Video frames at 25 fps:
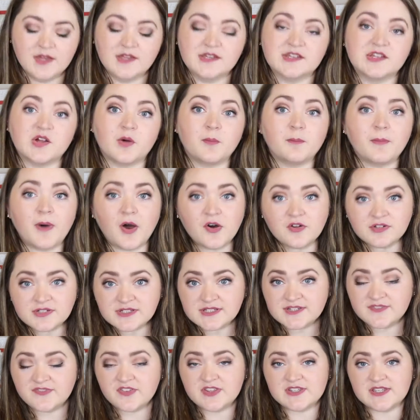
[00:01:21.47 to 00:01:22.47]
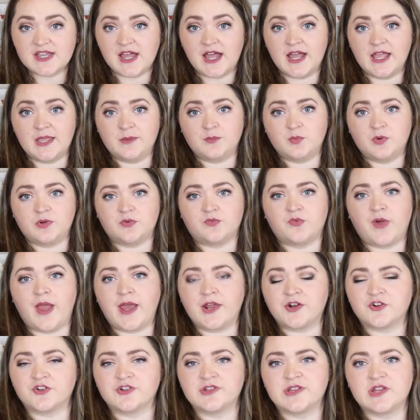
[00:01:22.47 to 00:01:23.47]
So, most of the time when
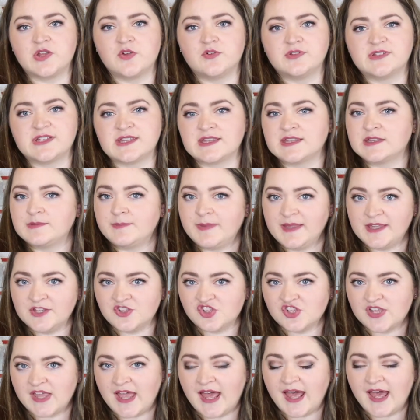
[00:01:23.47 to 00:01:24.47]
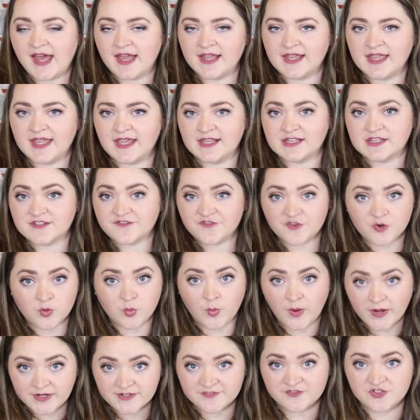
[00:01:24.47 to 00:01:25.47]
writers use a speech tag, it's for
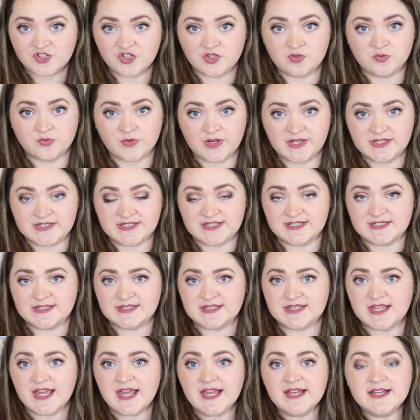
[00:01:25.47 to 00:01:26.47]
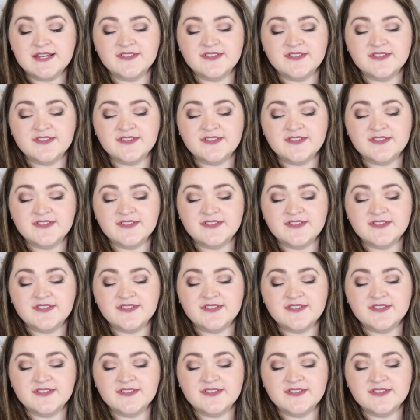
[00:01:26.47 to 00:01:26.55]
one of two reasons.